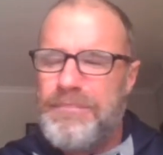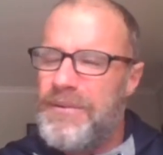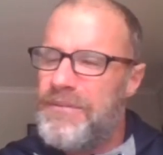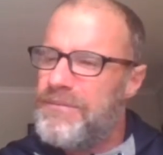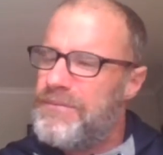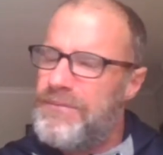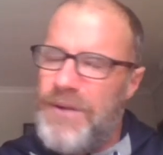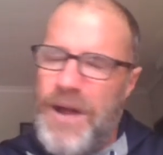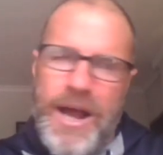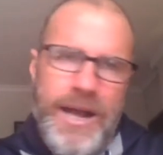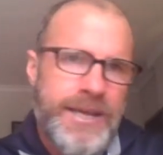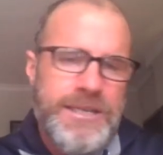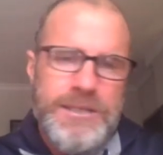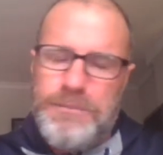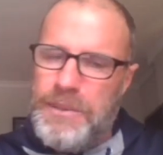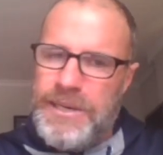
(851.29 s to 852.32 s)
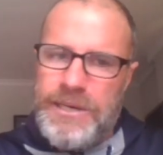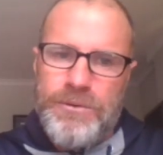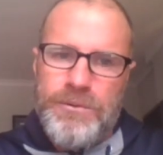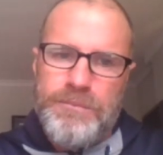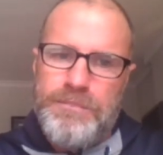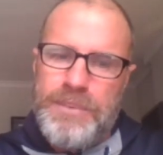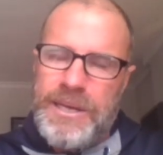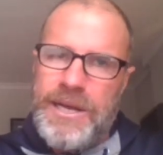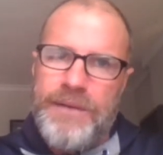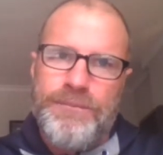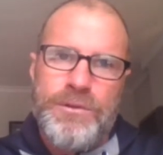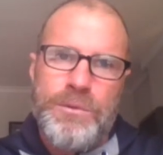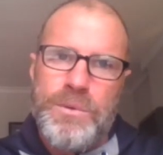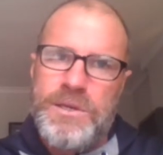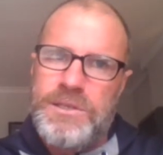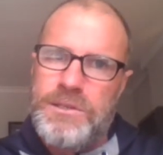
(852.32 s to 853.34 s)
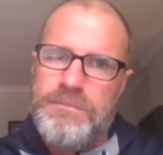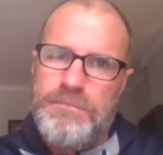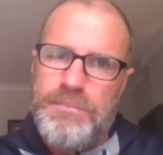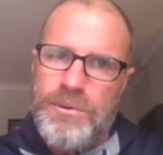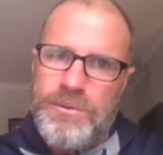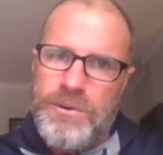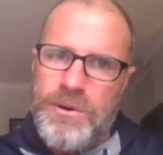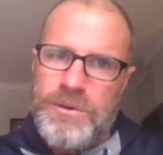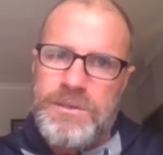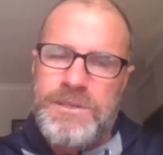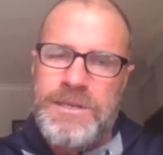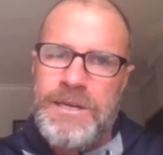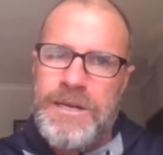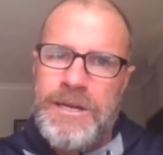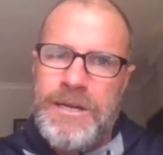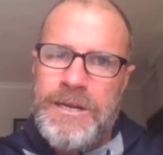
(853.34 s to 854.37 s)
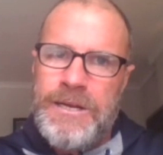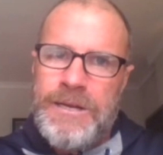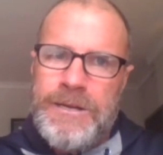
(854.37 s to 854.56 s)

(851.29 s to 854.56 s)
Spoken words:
But fuck, he's been a good pickup for the Western Bulldogs.